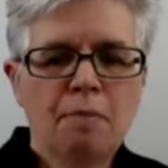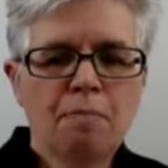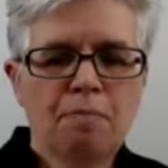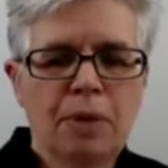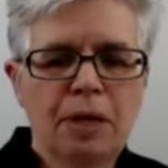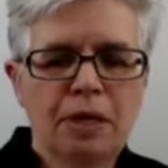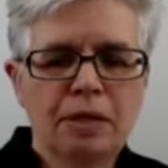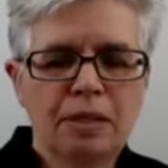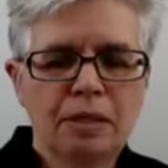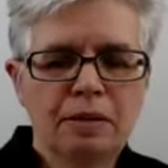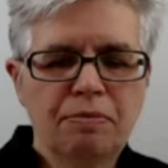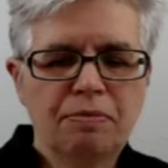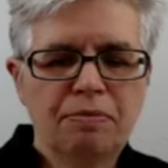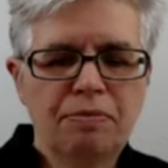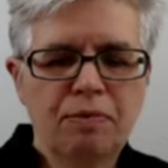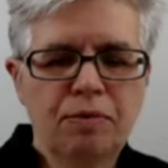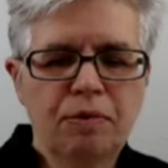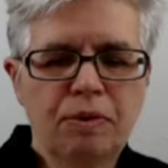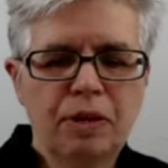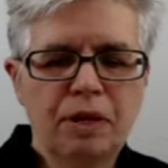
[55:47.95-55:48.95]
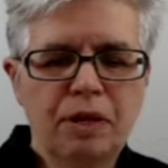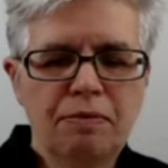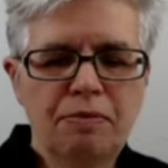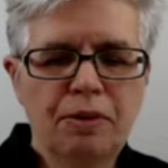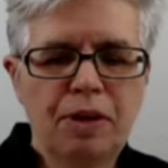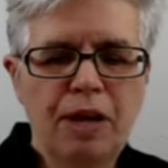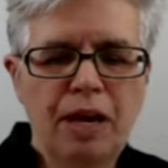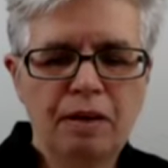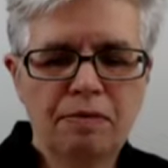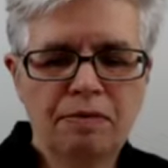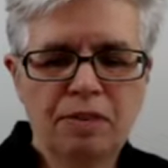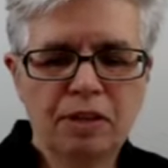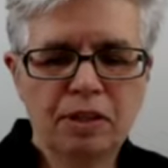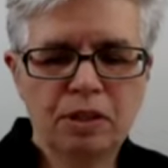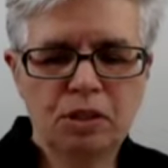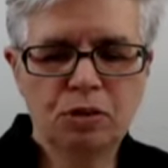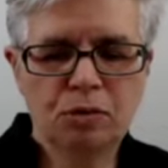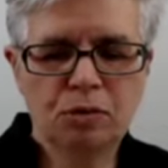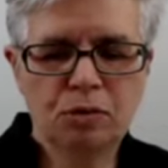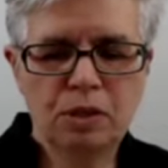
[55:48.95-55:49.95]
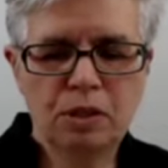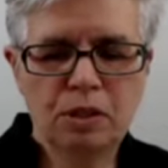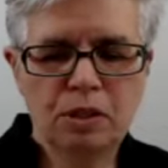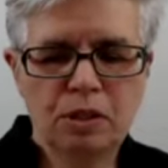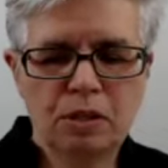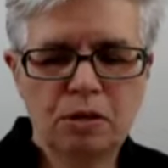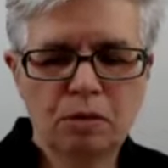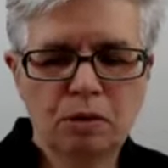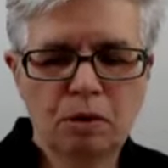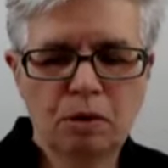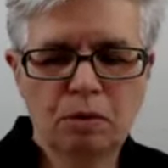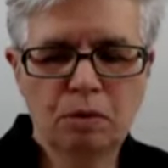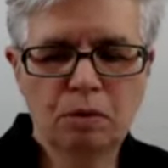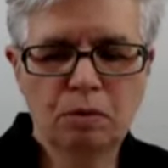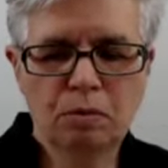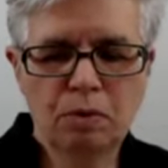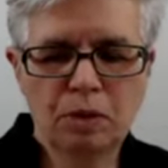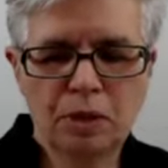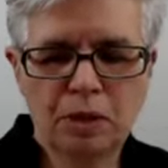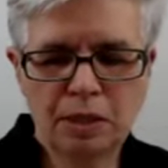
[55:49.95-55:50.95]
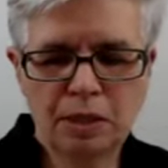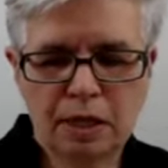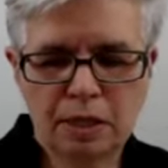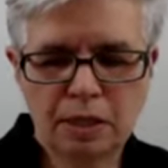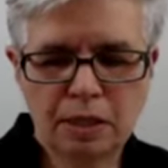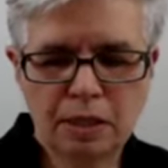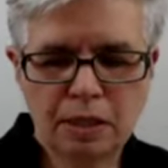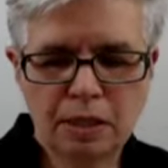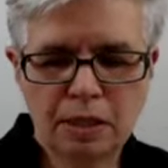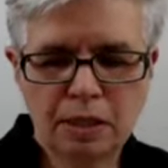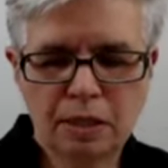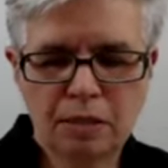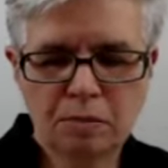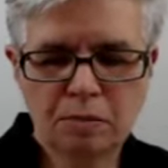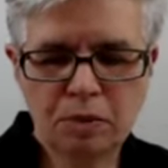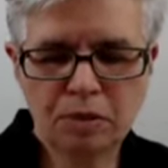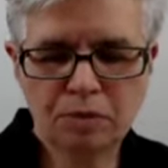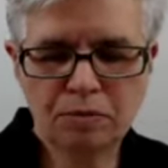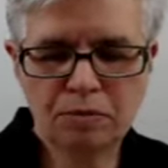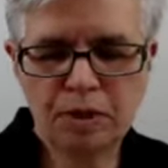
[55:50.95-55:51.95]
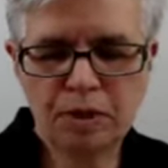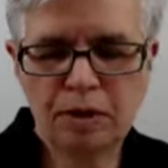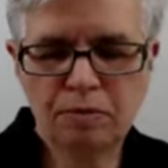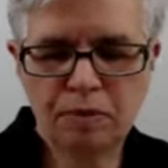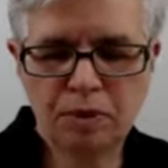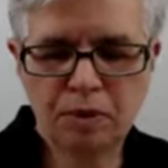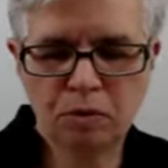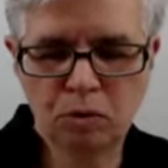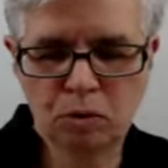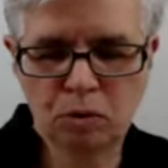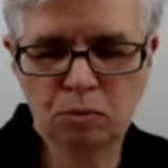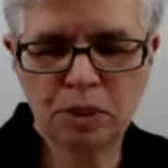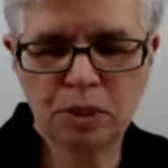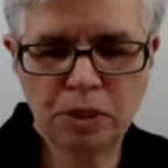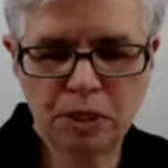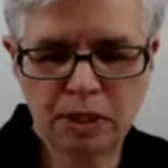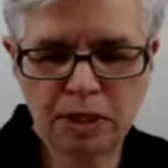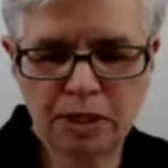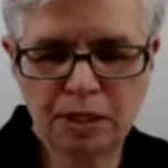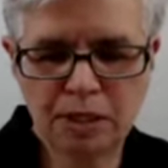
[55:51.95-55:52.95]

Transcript: But for if you have the choice to go with ducted systems, so if you have a normal size